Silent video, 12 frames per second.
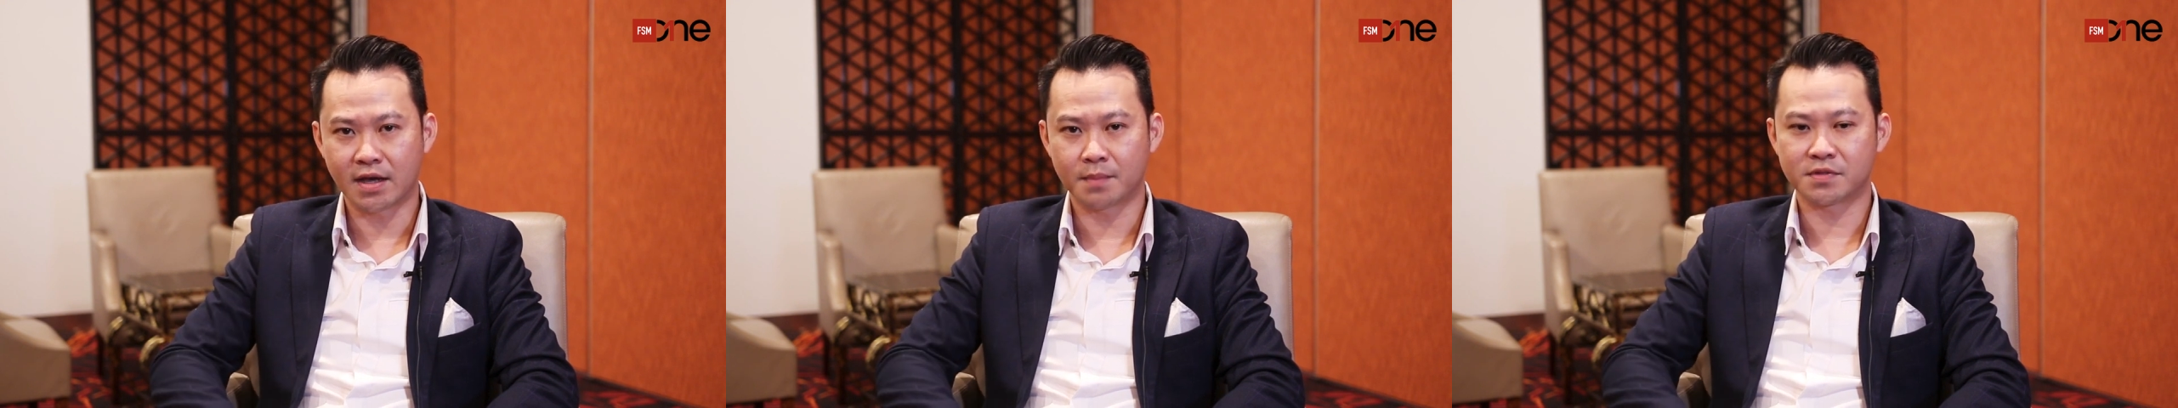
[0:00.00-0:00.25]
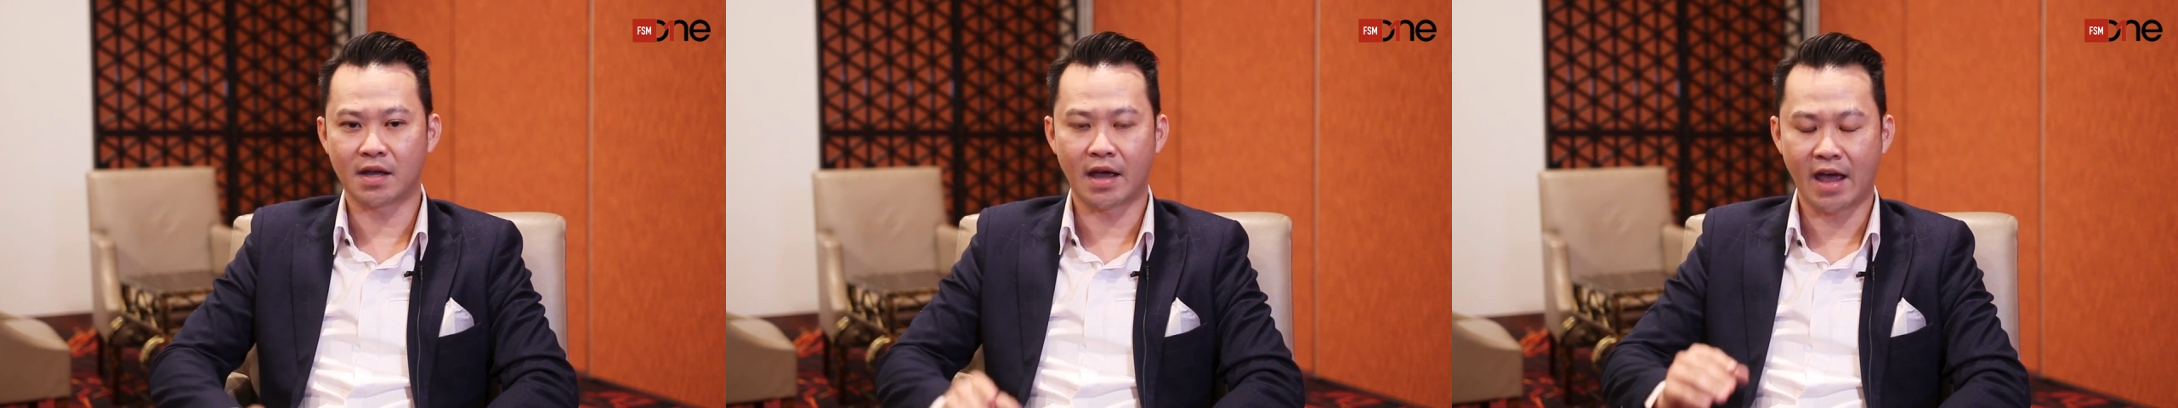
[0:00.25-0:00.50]

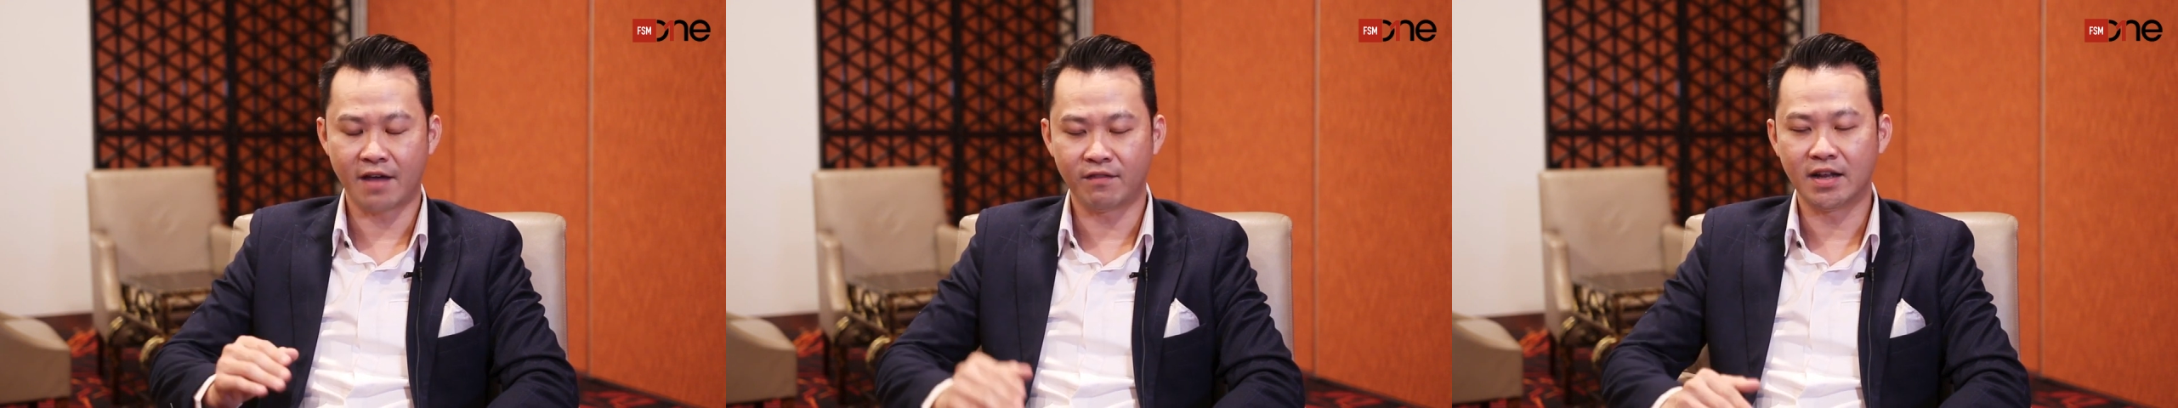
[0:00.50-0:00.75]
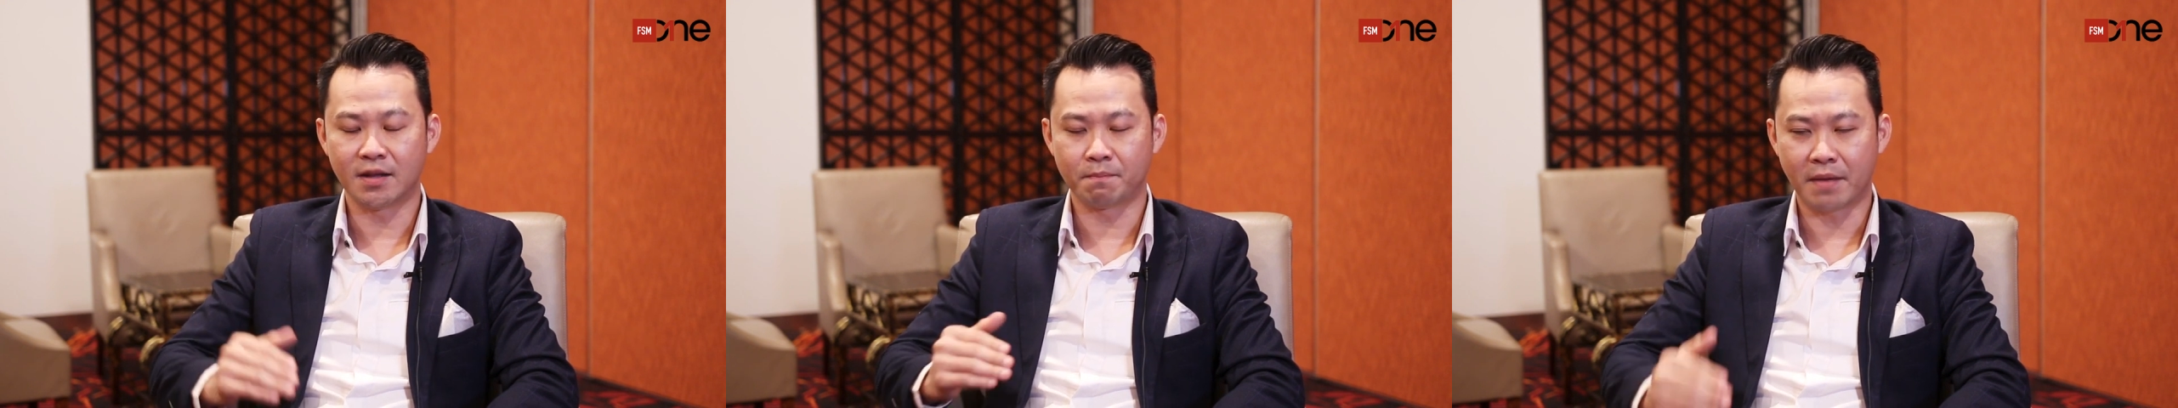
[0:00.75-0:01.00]
caps are
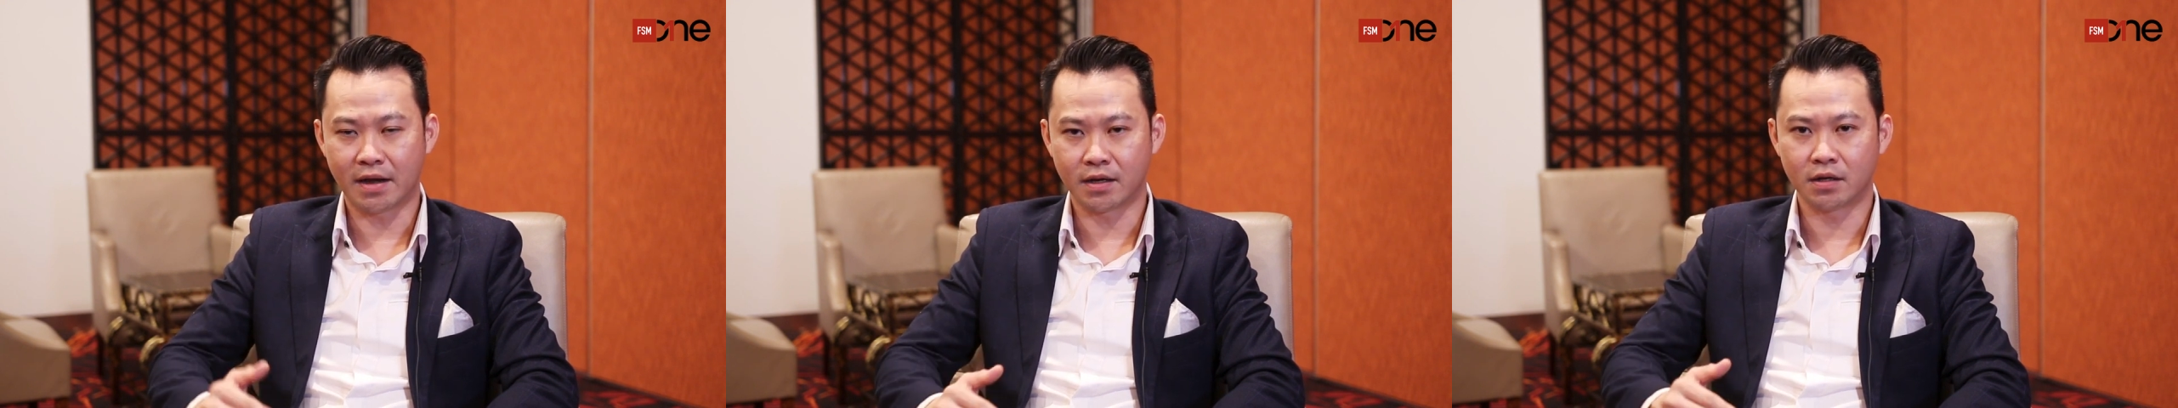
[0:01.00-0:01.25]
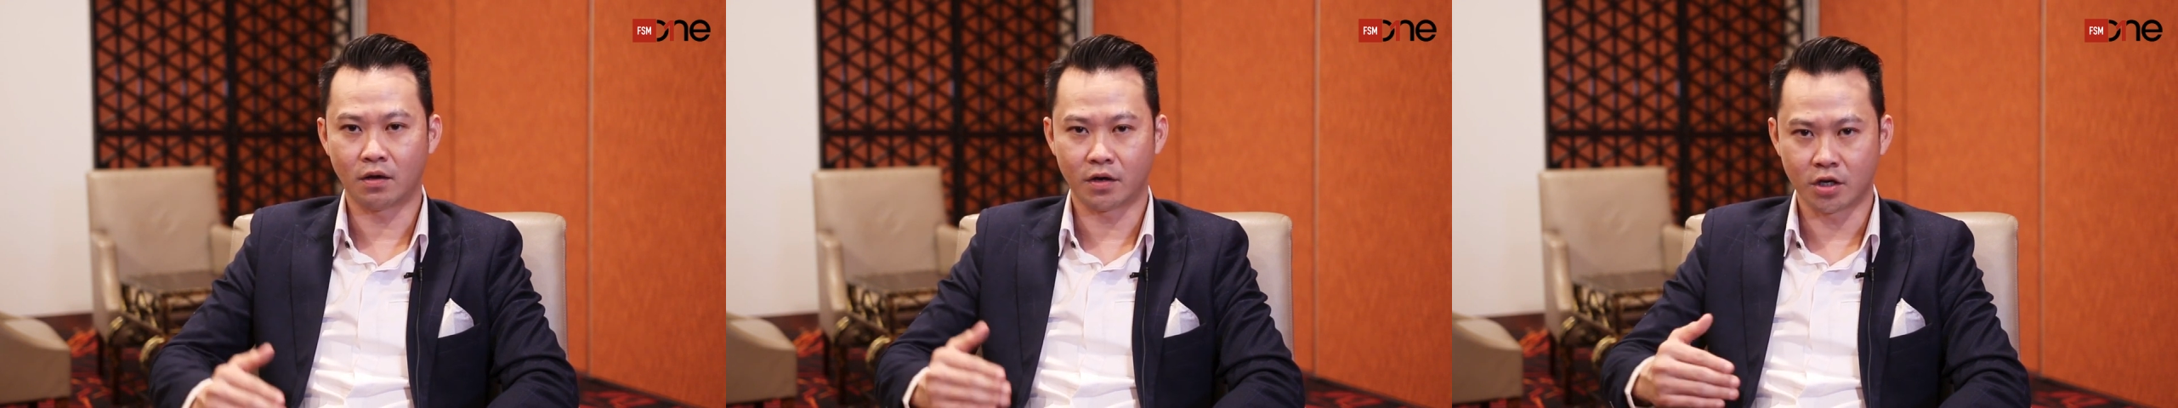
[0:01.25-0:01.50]
heavily
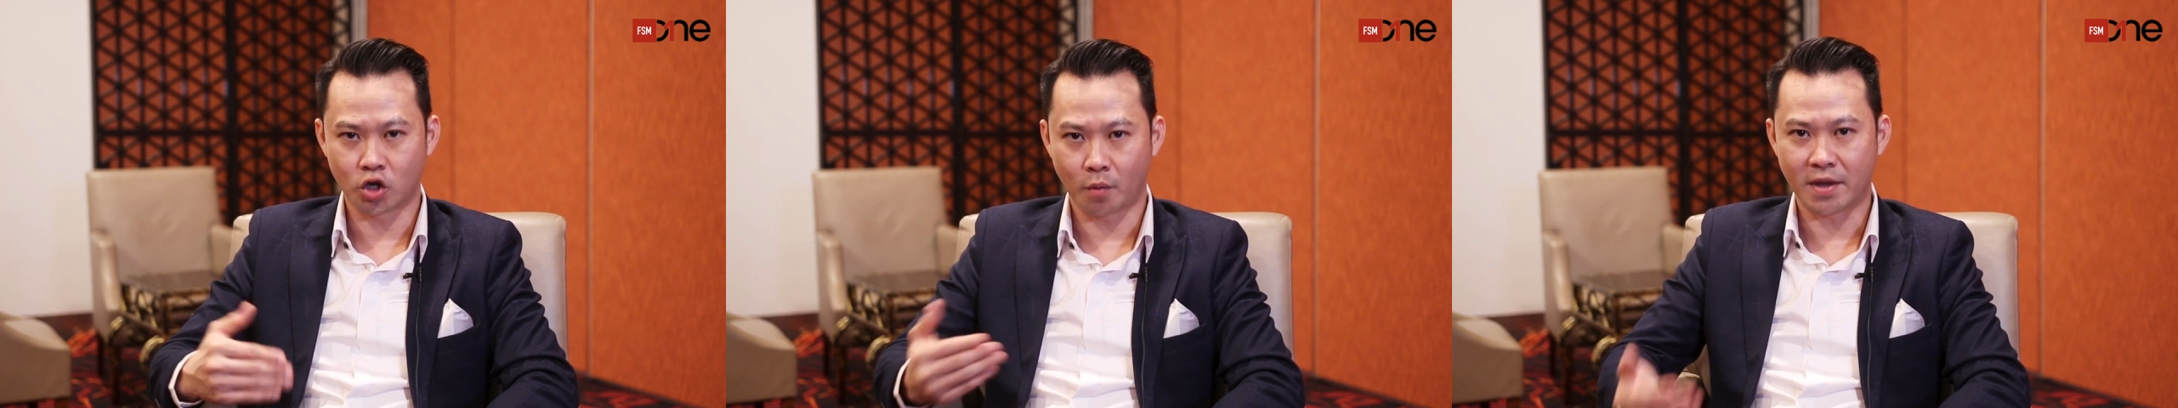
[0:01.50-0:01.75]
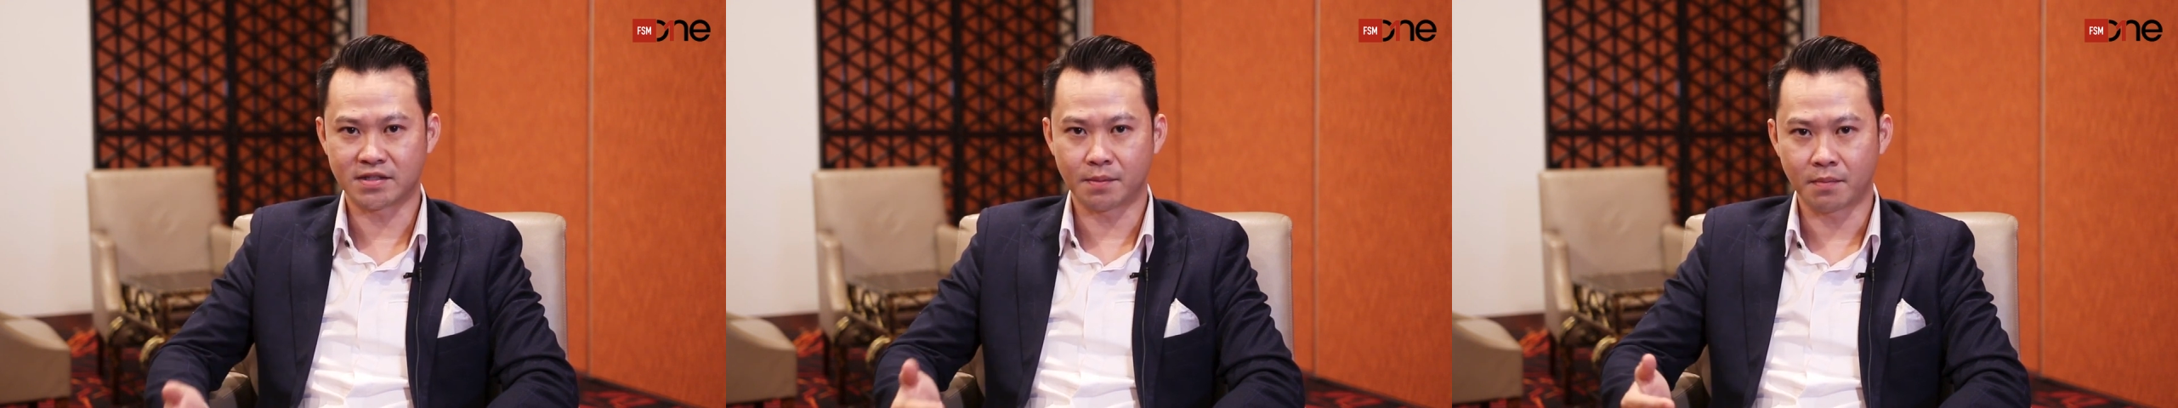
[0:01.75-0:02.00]
dependent on the
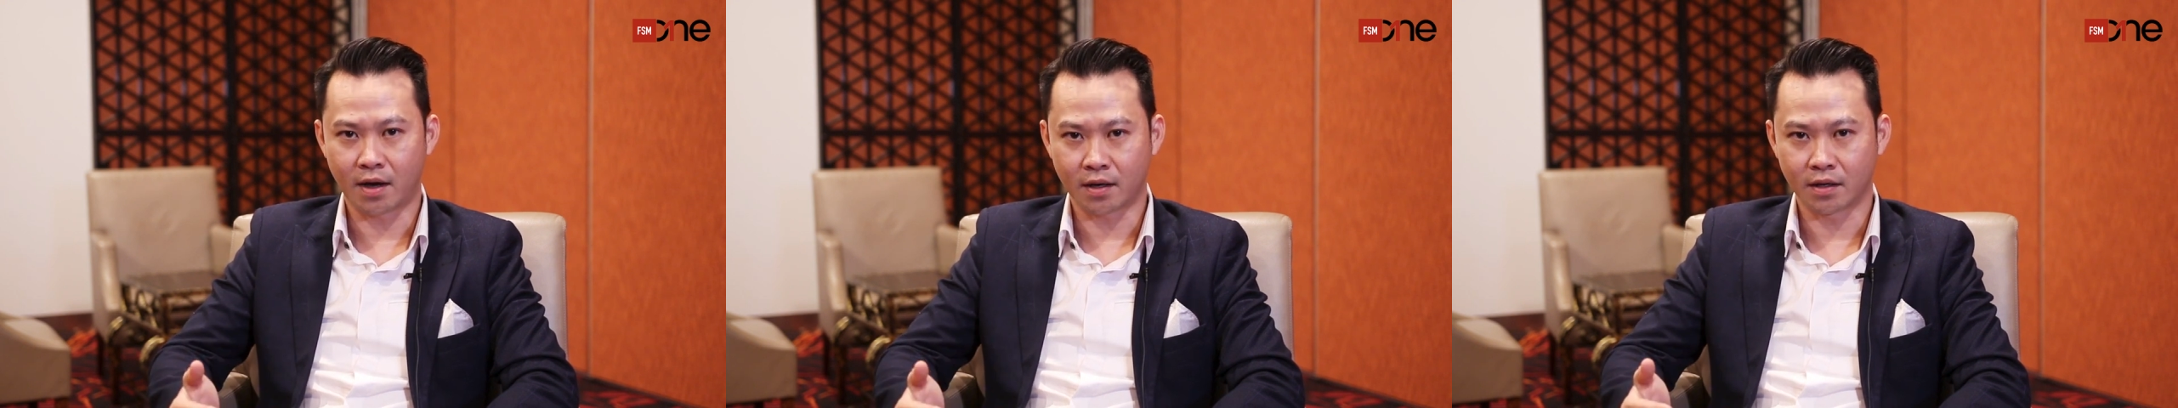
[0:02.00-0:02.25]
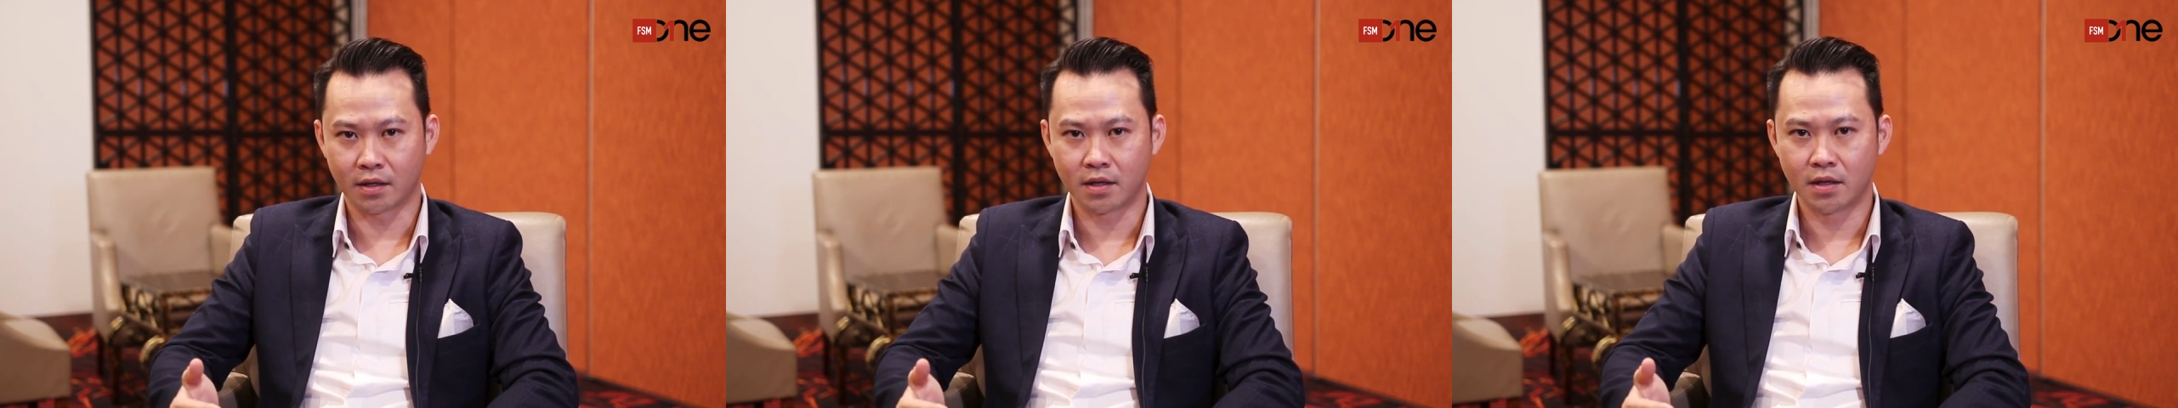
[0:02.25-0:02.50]
domestic
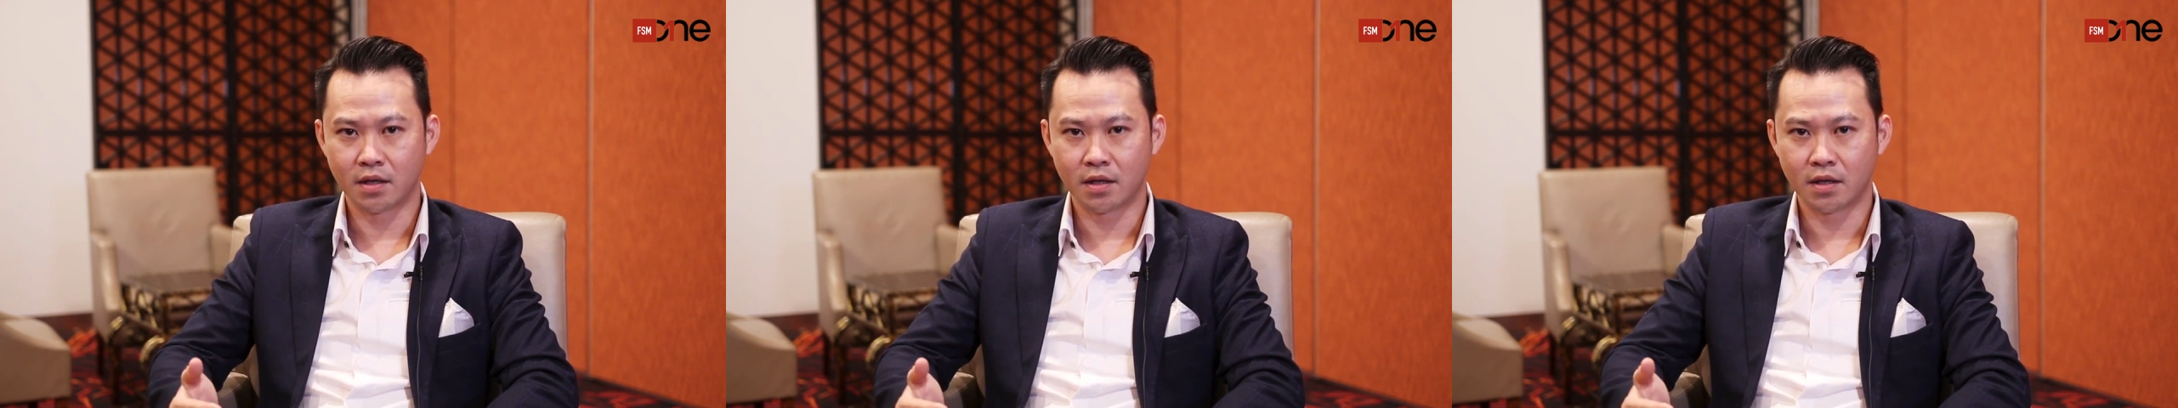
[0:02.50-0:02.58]
market.